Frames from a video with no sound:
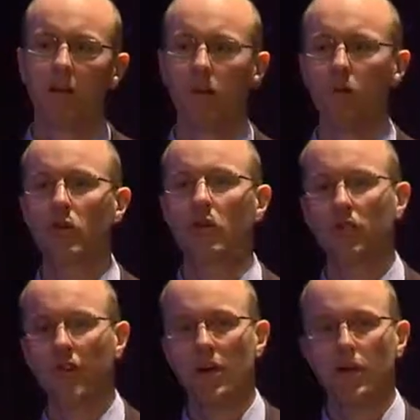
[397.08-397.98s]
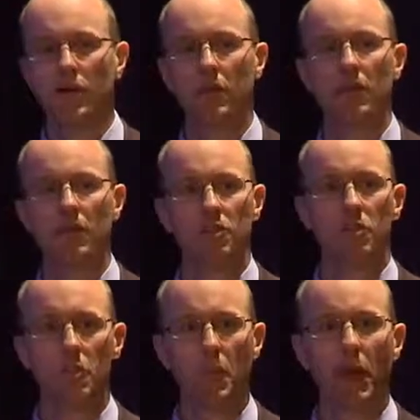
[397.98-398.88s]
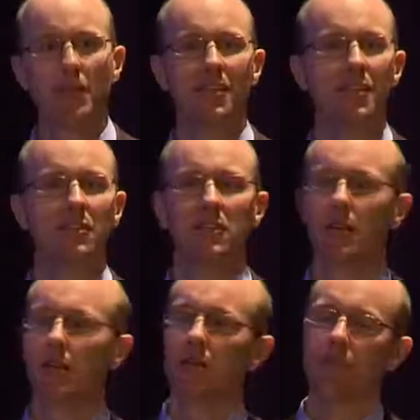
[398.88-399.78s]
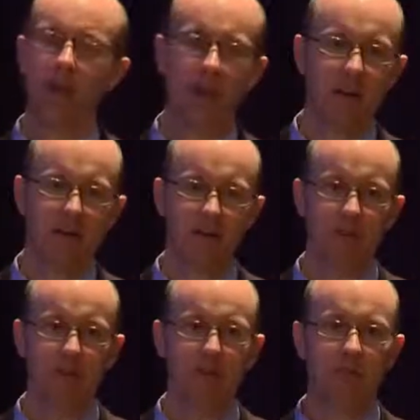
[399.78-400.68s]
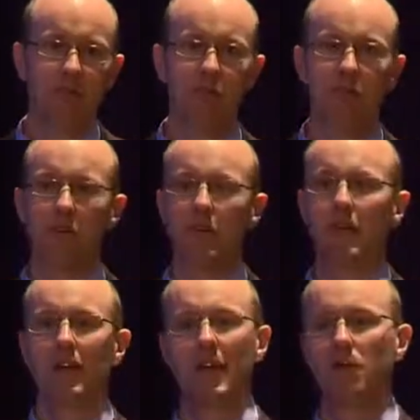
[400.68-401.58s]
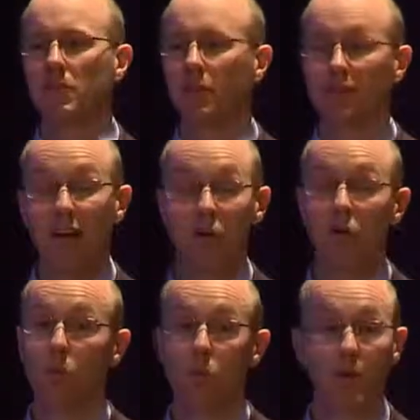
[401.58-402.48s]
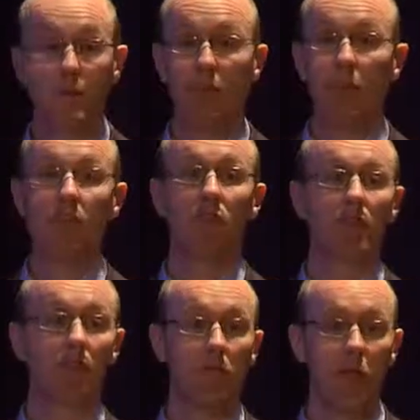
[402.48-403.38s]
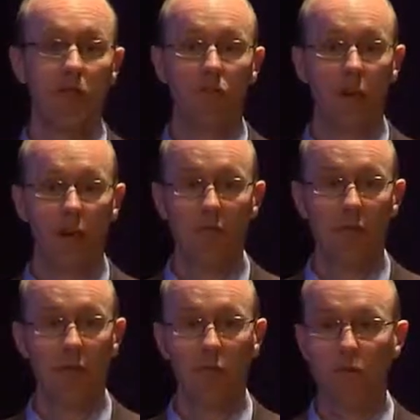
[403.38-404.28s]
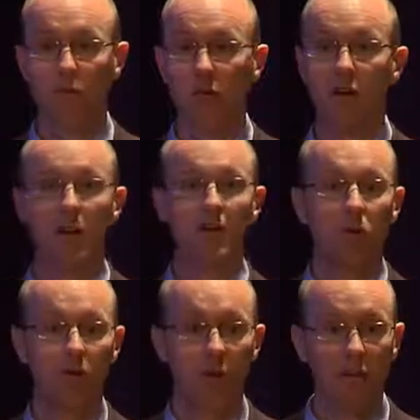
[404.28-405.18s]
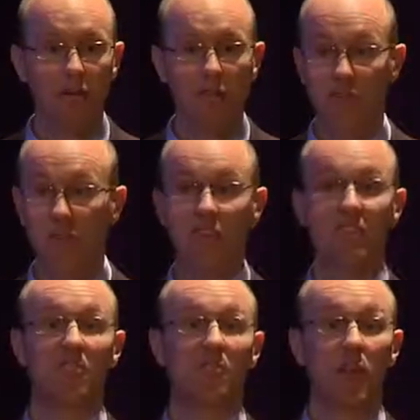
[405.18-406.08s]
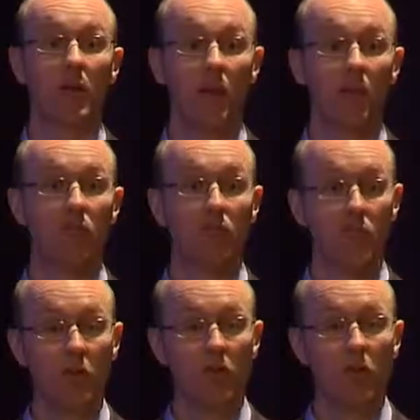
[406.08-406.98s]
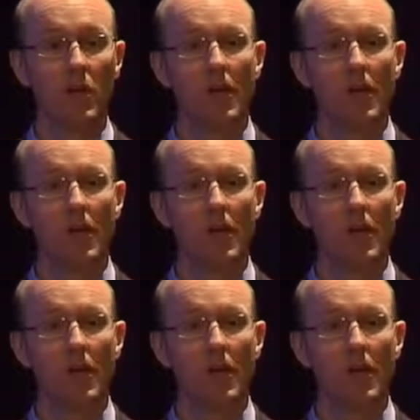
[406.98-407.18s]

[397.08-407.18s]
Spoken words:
So a good example in the investment space is you've made an investment decision. It was a good one based on the information you had available at the time, all things considered. It's a fully rational view.